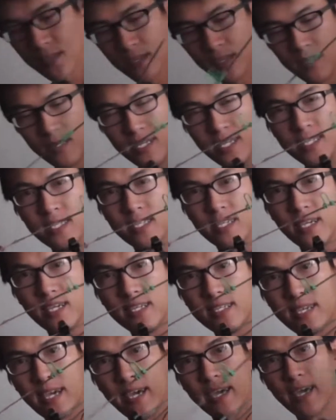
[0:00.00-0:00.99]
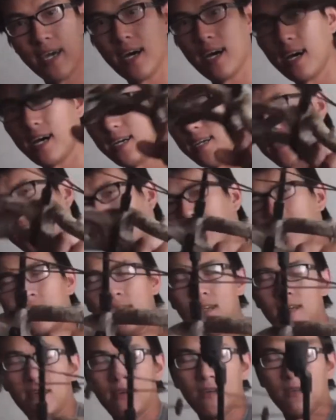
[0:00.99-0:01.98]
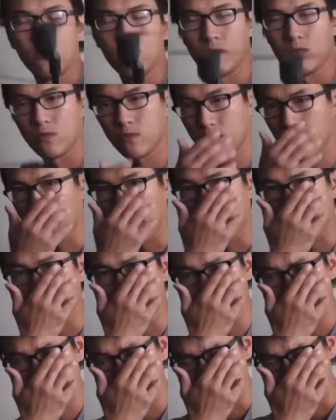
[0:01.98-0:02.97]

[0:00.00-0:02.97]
This is a oh crap! I just hit my